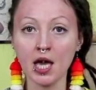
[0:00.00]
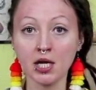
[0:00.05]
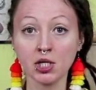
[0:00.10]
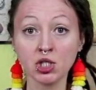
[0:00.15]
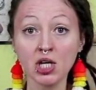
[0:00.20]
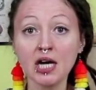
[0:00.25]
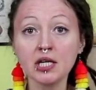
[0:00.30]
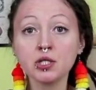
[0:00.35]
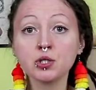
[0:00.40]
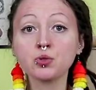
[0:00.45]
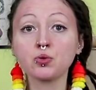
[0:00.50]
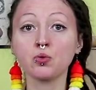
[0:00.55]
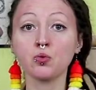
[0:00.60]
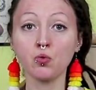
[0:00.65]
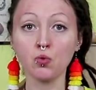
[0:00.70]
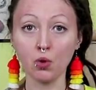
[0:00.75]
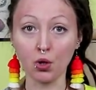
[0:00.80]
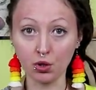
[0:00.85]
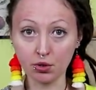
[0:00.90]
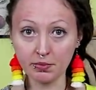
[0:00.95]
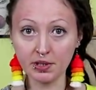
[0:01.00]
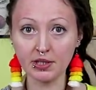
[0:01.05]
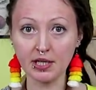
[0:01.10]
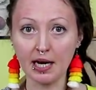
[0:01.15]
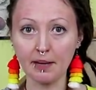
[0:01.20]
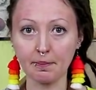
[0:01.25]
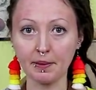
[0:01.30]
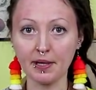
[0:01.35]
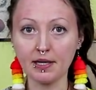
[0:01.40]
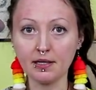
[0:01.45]
just to warm it
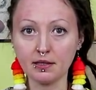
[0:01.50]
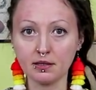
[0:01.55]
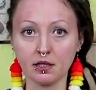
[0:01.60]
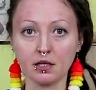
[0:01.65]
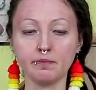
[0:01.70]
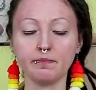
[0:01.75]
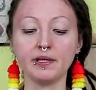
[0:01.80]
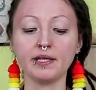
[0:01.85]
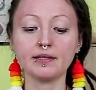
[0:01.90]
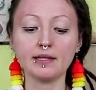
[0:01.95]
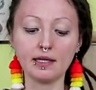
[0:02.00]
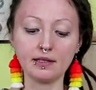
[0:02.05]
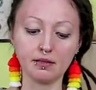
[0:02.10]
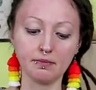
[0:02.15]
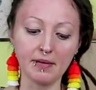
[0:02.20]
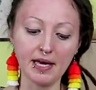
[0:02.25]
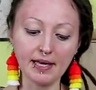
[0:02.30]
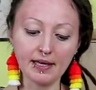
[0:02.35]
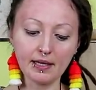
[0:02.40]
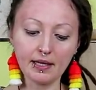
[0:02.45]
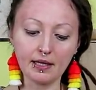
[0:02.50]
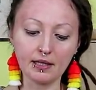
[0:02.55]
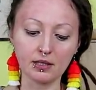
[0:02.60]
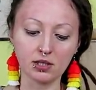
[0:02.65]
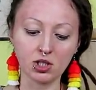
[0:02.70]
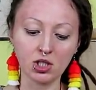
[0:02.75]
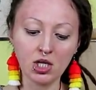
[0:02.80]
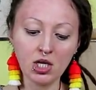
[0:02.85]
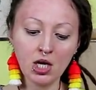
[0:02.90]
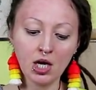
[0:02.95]
up a little bit and make
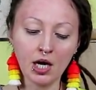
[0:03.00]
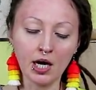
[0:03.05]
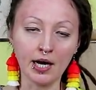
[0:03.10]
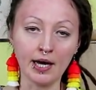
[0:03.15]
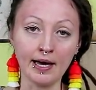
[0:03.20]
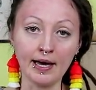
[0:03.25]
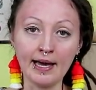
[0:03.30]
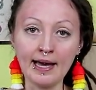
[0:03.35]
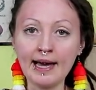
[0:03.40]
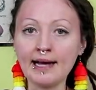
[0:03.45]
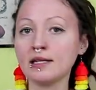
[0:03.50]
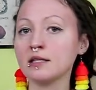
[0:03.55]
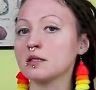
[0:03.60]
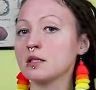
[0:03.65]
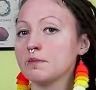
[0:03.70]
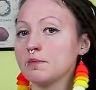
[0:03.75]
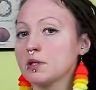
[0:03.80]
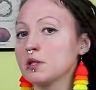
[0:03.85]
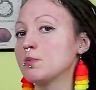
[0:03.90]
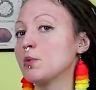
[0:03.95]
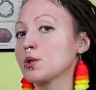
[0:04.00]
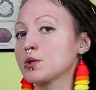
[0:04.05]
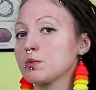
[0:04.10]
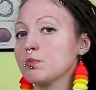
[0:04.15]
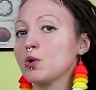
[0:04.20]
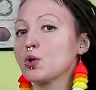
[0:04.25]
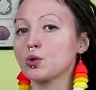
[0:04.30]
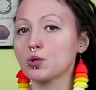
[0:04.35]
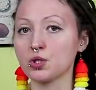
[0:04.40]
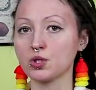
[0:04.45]
it a little bit
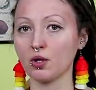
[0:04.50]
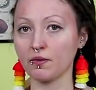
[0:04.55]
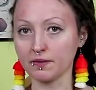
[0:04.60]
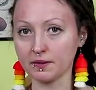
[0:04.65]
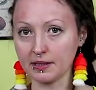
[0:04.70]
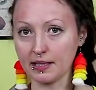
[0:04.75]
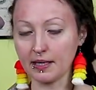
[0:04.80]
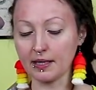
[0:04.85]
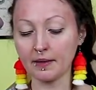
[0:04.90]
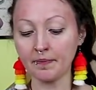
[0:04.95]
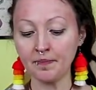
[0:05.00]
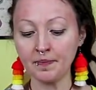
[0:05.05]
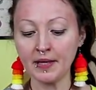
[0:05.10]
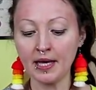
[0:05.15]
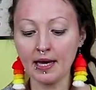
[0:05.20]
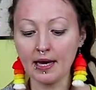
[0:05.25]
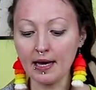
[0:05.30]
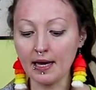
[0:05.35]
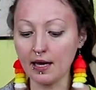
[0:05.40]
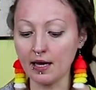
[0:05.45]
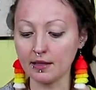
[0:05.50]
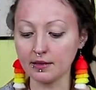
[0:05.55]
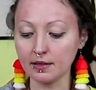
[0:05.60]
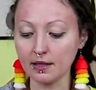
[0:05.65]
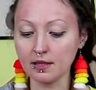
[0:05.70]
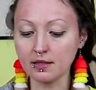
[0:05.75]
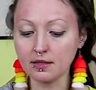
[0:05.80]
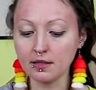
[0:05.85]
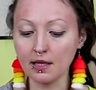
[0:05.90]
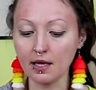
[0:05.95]
more softer. And
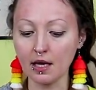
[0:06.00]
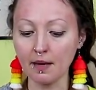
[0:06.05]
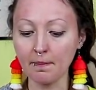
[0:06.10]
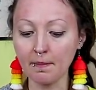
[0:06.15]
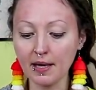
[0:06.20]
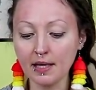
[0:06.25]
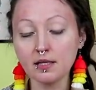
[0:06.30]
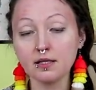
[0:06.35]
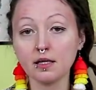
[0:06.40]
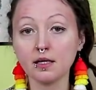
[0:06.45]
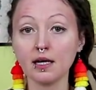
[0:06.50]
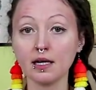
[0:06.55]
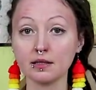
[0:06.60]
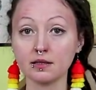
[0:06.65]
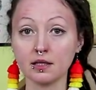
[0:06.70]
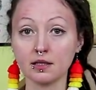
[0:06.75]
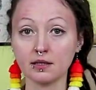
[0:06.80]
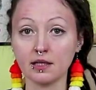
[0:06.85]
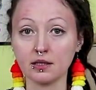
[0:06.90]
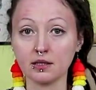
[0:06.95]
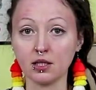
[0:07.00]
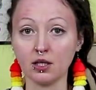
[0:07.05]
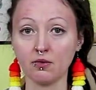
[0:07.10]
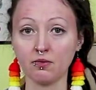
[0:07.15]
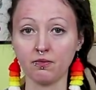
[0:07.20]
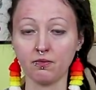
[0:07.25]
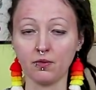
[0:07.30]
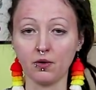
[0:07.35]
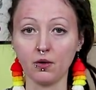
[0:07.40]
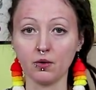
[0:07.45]
it's the amazing
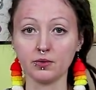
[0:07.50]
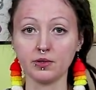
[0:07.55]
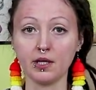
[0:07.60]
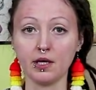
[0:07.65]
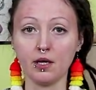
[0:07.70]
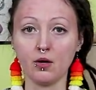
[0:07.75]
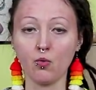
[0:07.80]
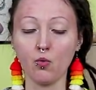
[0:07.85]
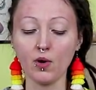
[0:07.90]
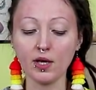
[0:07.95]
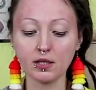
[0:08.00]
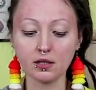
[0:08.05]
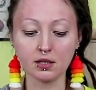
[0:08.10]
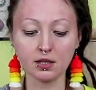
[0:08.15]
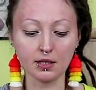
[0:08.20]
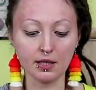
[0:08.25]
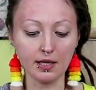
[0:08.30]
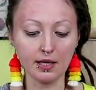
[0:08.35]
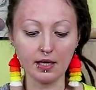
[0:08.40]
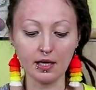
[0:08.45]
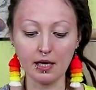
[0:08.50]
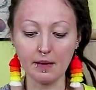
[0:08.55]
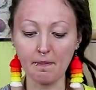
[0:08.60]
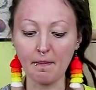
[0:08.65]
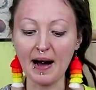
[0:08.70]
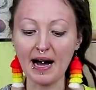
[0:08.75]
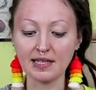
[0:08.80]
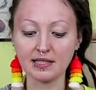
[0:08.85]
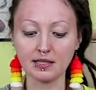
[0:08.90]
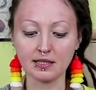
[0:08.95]
alternative for the wheat
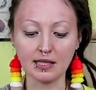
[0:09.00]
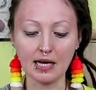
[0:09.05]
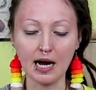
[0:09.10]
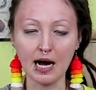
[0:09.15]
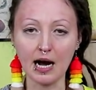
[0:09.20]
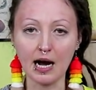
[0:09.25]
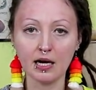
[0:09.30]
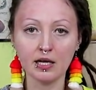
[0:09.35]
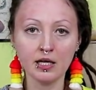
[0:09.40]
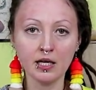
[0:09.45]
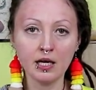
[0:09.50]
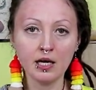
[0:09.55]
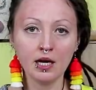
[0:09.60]
pasta